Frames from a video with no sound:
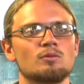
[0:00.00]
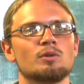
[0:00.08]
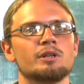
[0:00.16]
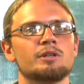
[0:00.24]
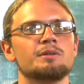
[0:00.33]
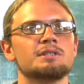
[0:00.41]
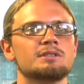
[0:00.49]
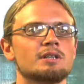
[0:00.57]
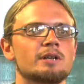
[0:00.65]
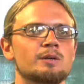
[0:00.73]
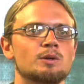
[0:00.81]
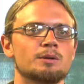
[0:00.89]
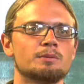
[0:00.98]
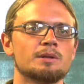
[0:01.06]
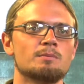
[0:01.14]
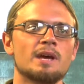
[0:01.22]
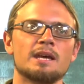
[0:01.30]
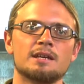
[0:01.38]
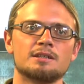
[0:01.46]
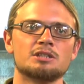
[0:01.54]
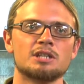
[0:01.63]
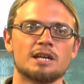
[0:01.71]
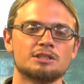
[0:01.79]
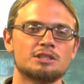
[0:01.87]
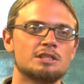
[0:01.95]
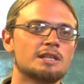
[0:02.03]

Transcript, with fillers: One of the reasons I like working with Meghan is she actually